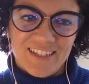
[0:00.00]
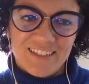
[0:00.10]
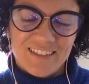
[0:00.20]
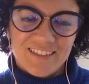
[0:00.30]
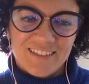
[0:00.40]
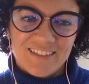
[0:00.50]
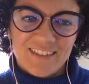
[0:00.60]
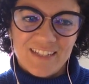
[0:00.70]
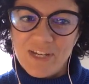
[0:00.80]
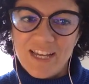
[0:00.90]
that
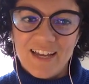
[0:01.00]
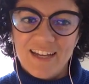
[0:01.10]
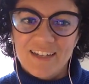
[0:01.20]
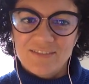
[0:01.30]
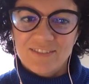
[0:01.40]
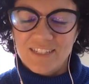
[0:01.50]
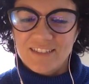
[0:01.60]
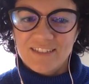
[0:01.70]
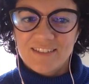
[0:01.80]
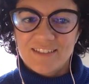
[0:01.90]
we have.
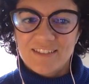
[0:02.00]
That's